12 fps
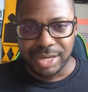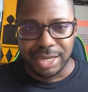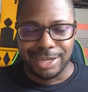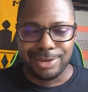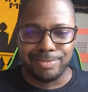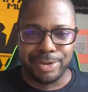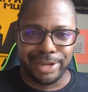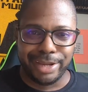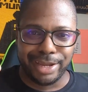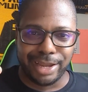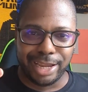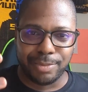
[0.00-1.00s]
and
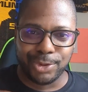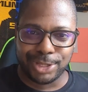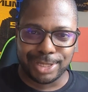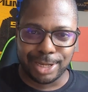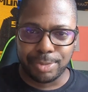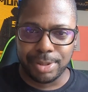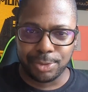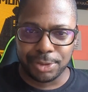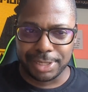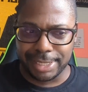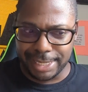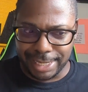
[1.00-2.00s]
being able to tell people
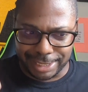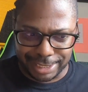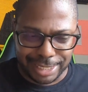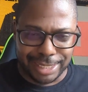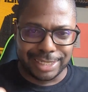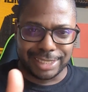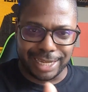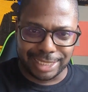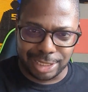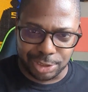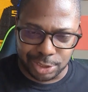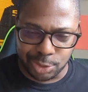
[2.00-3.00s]
like, yes, stats
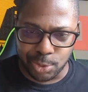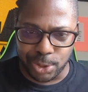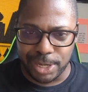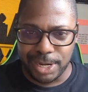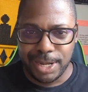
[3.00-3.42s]
tell a story.